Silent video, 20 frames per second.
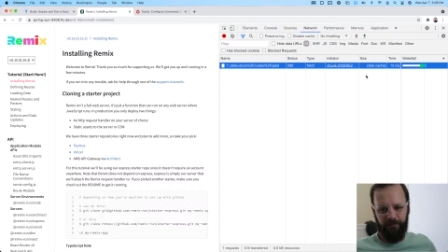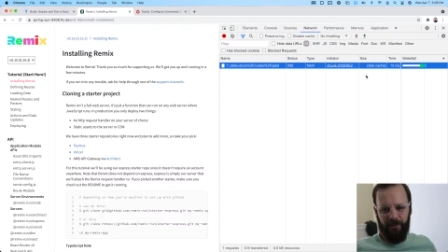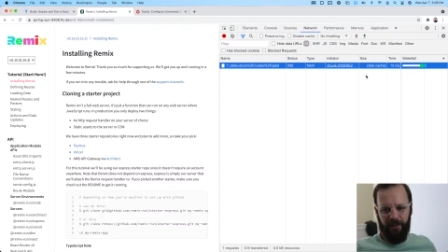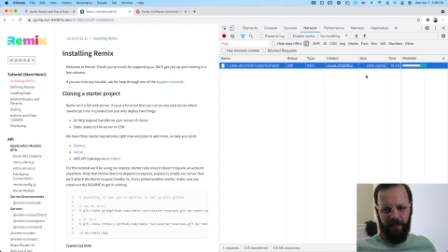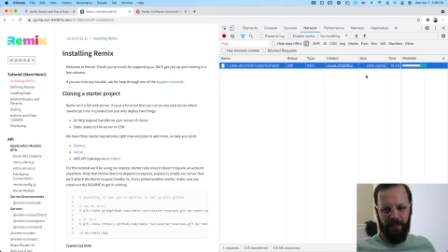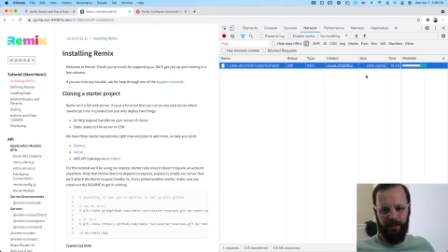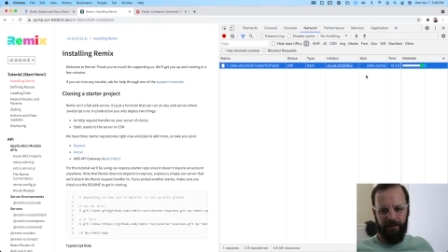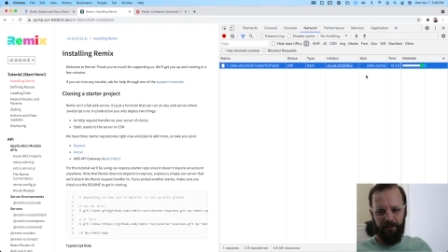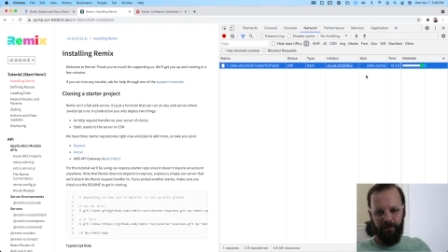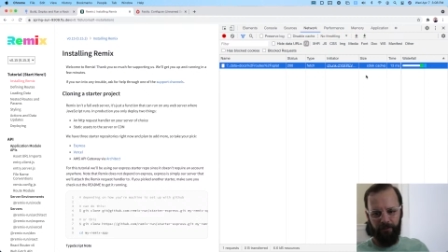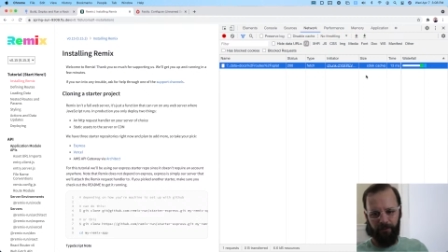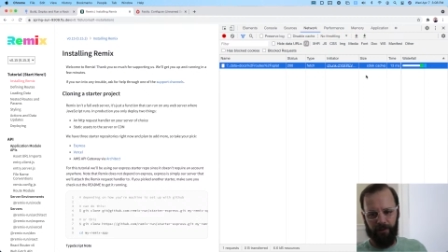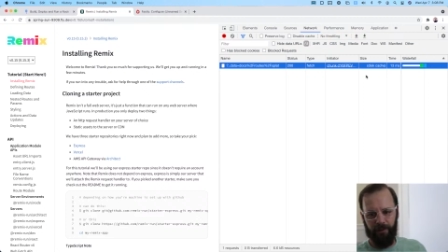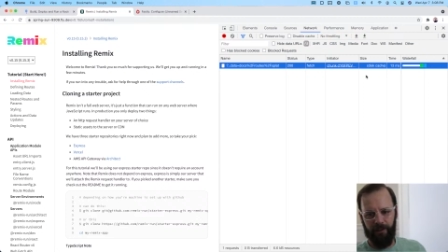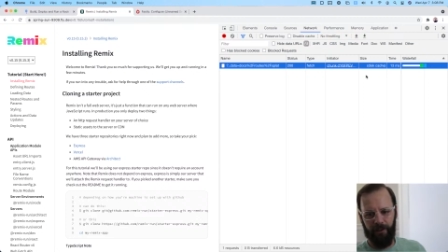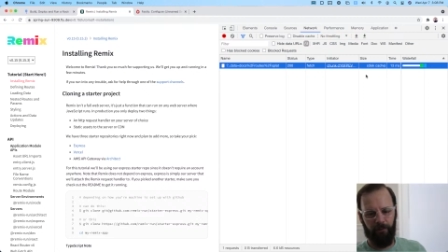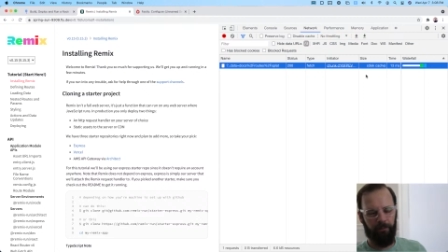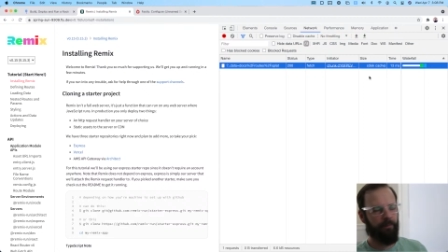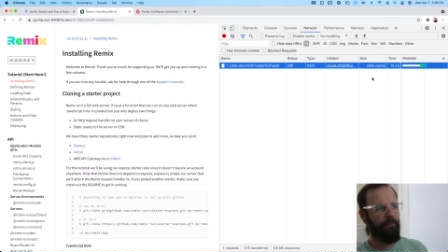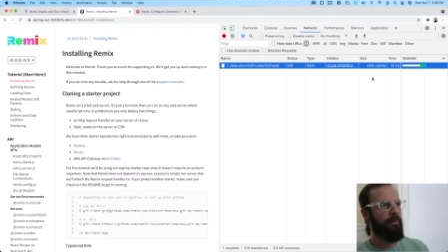yeah, it didn't really
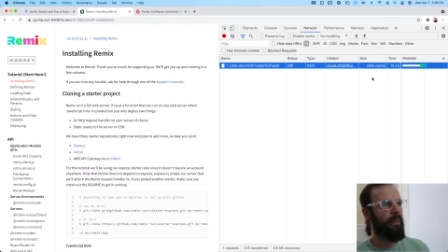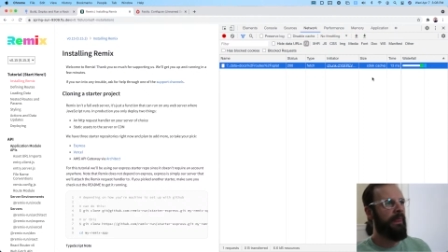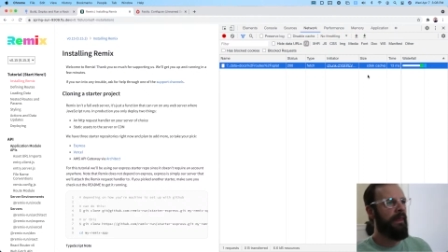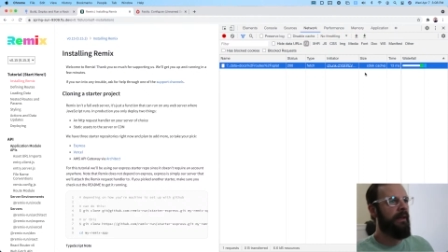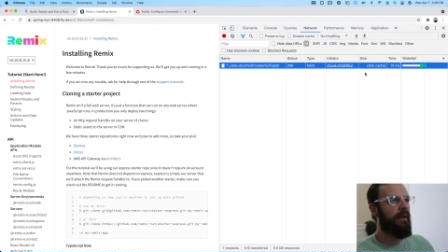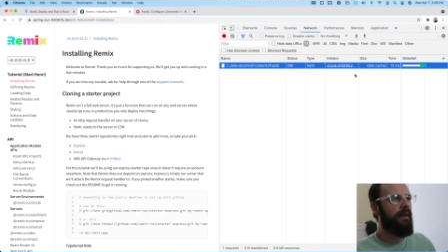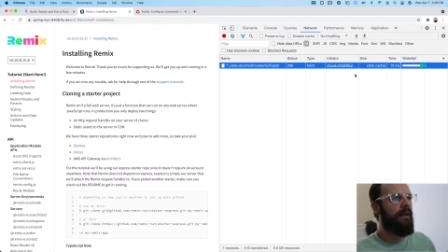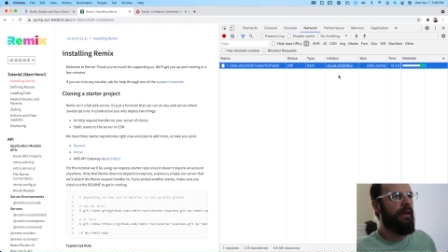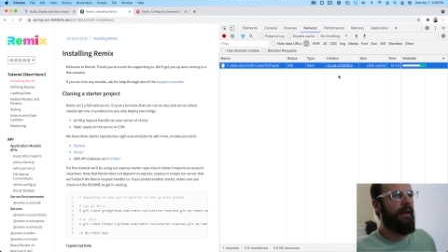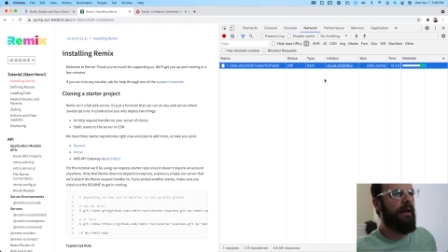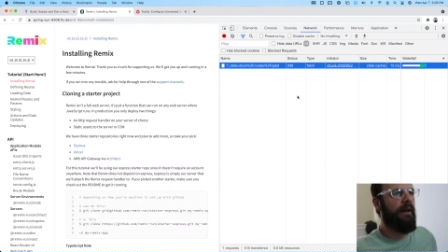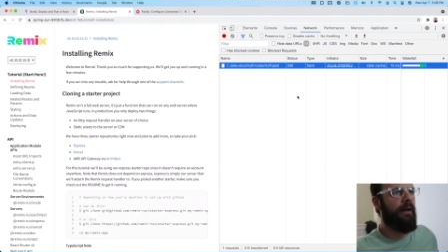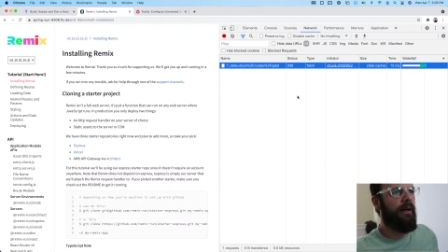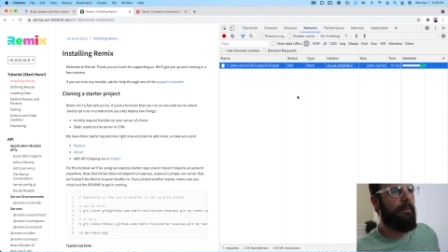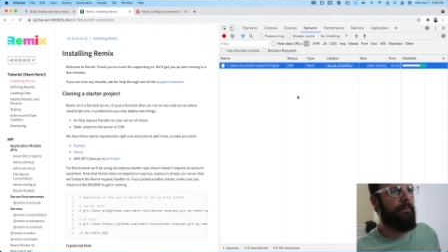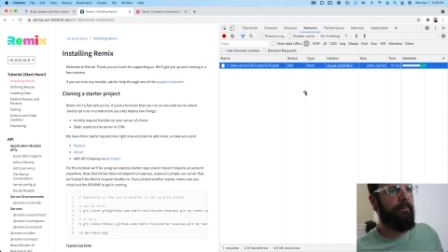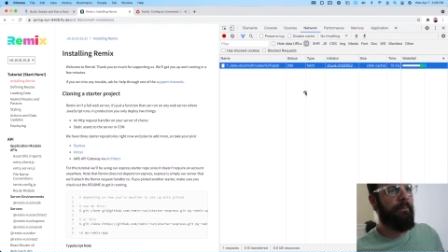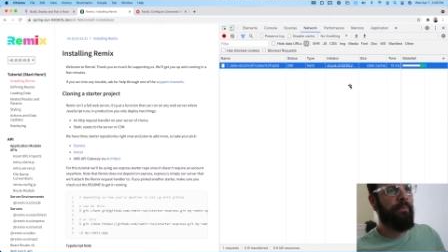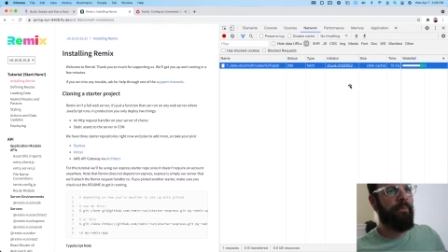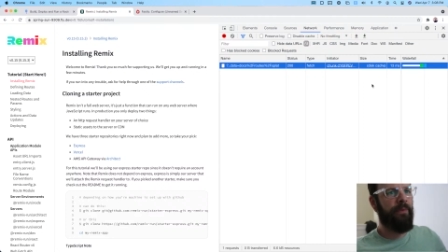help.
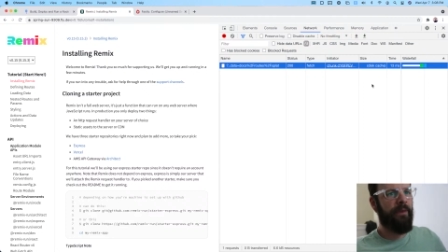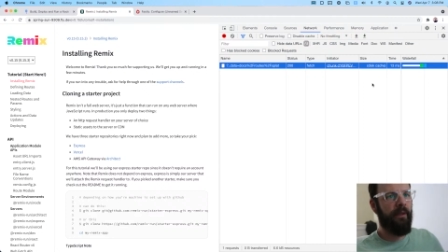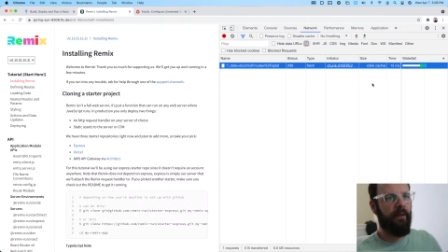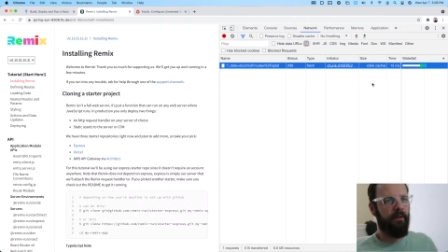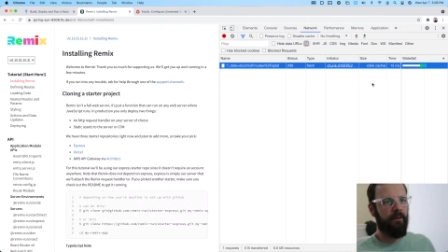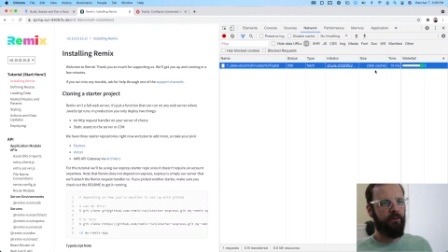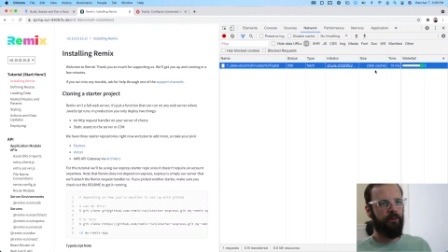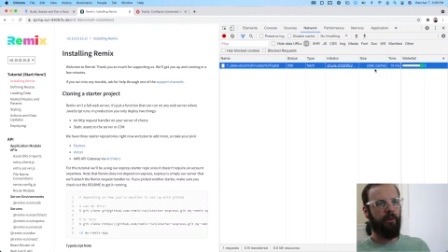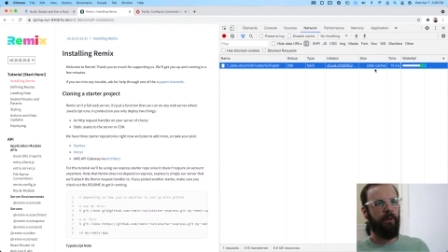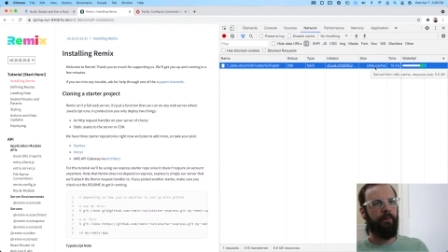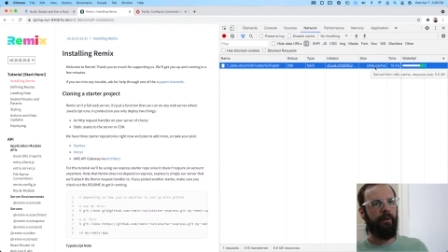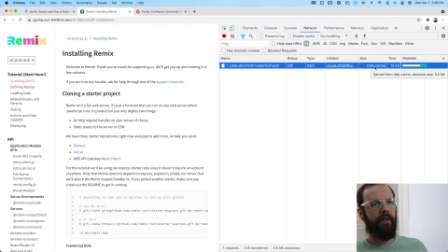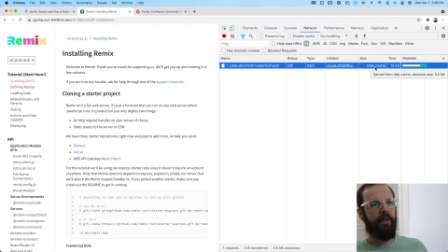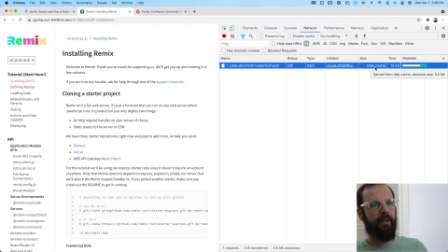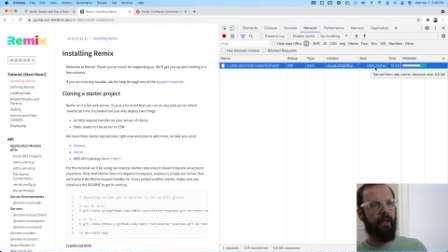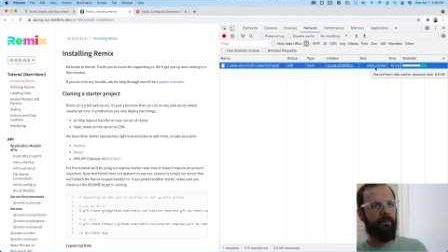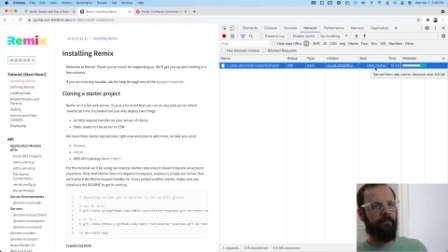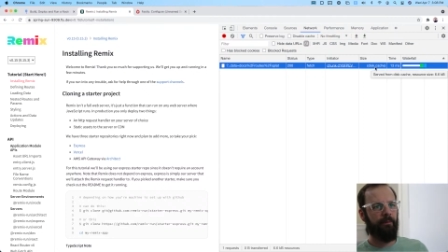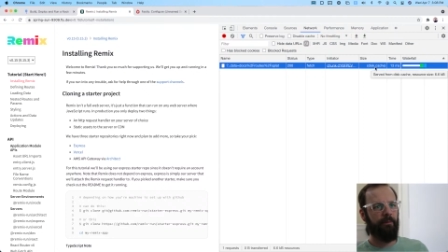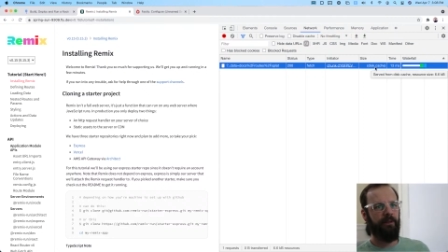So anyway, it
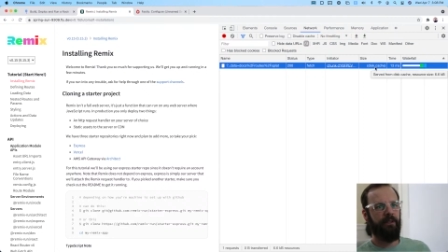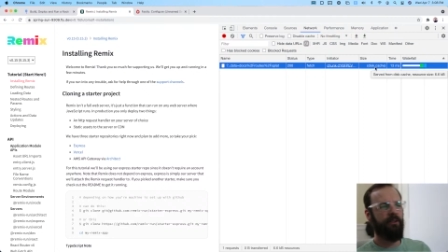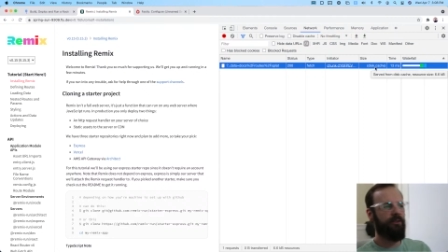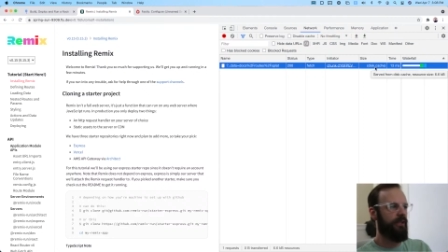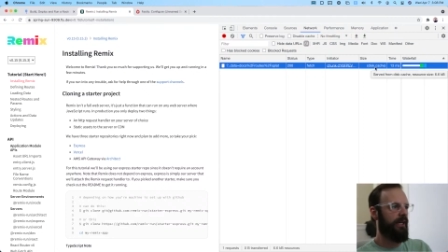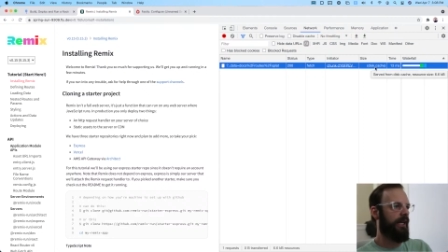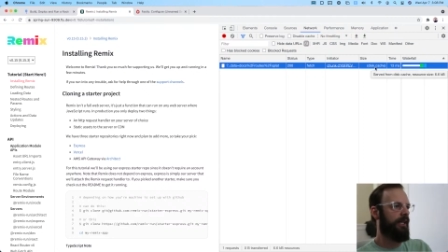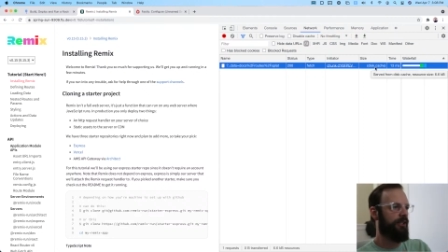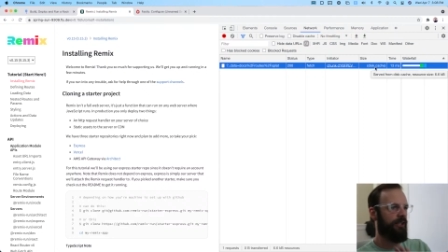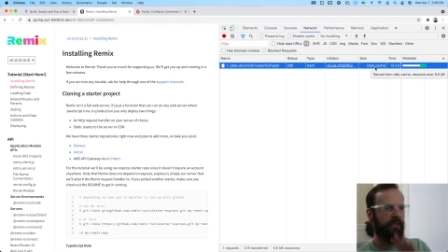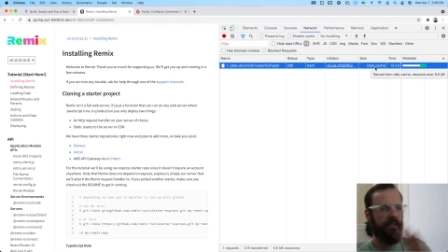came from the disk cache.